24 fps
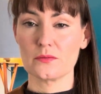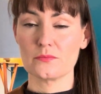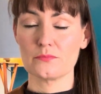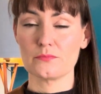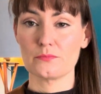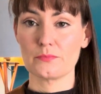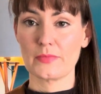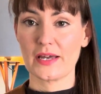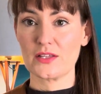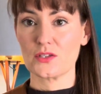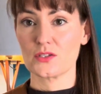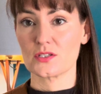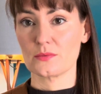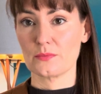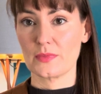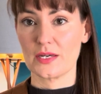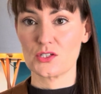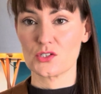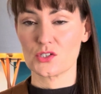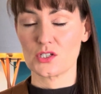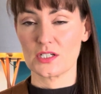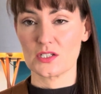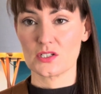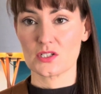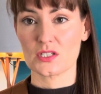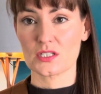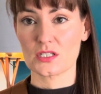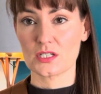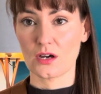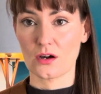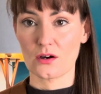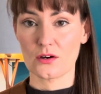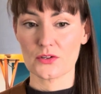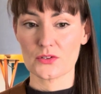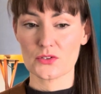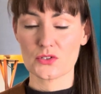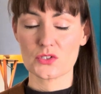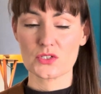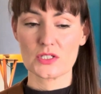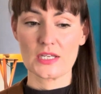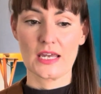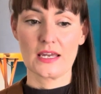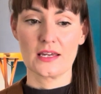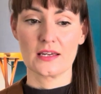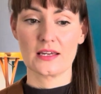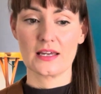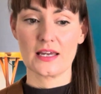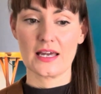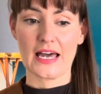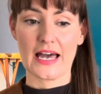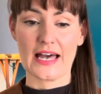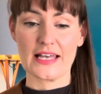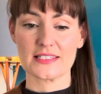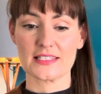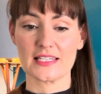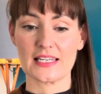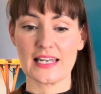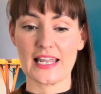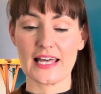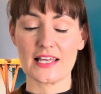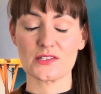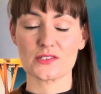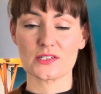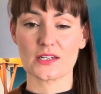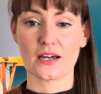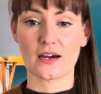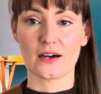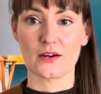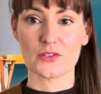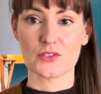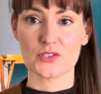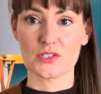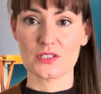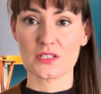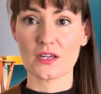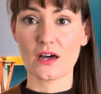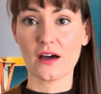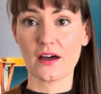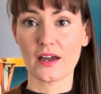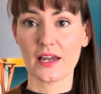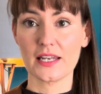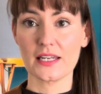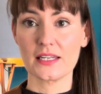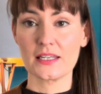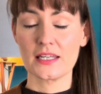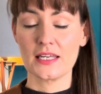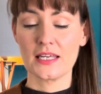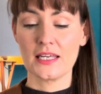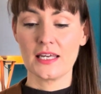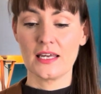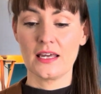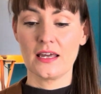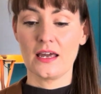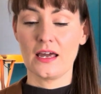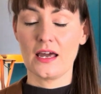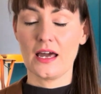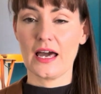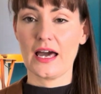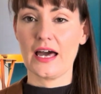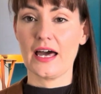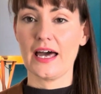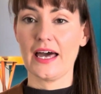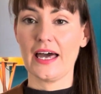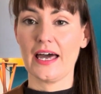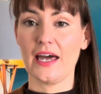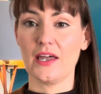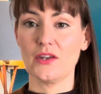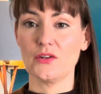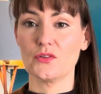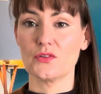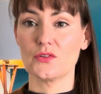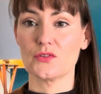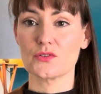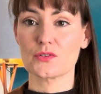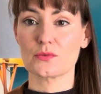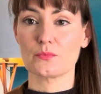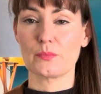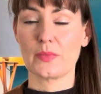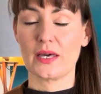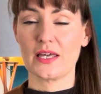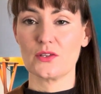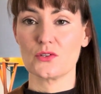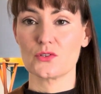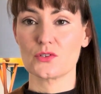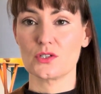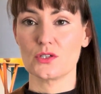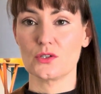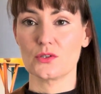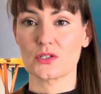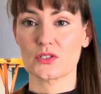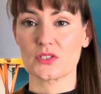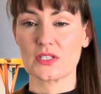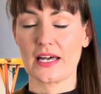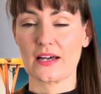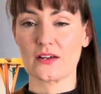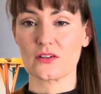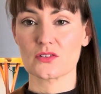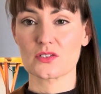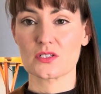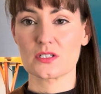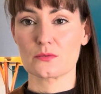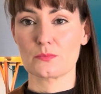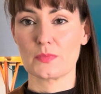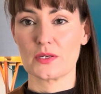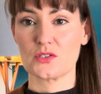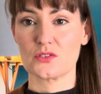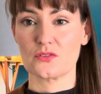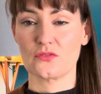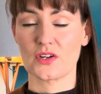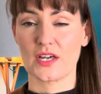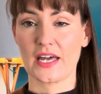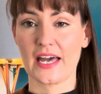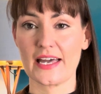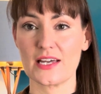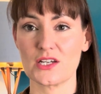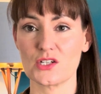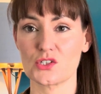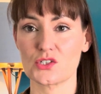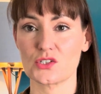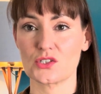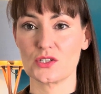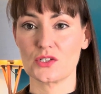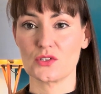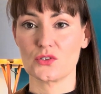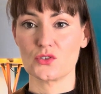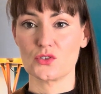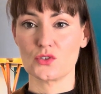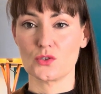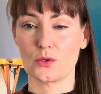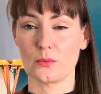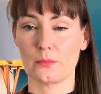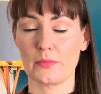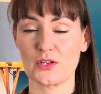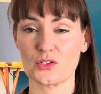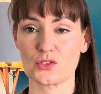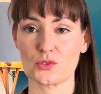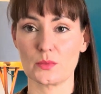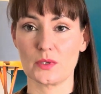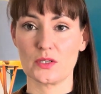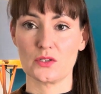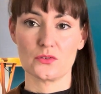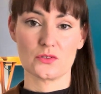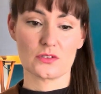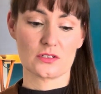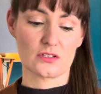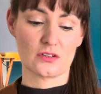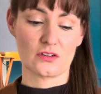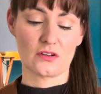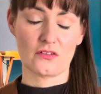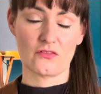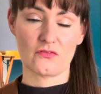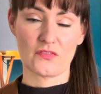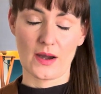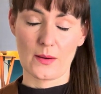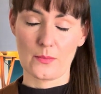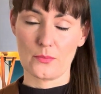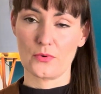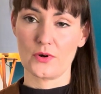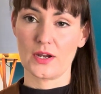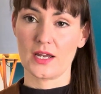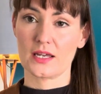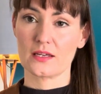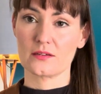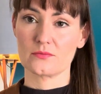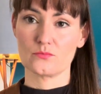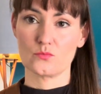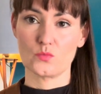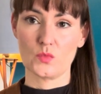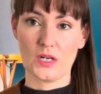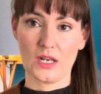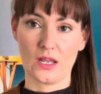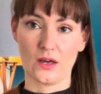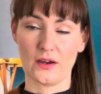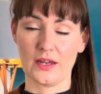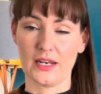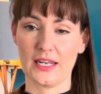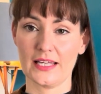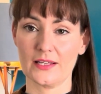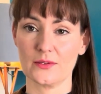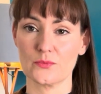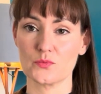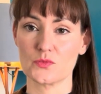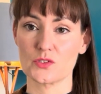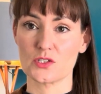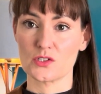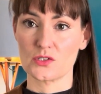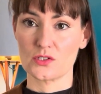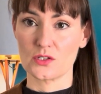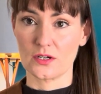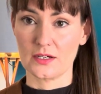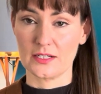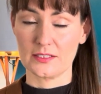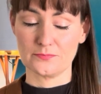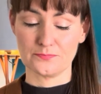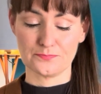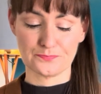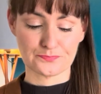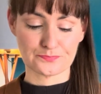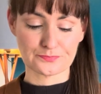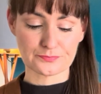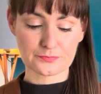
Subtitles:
made to measure starts as a laser cut design and made to your exact specifications, your measurements, fabric, lining, design.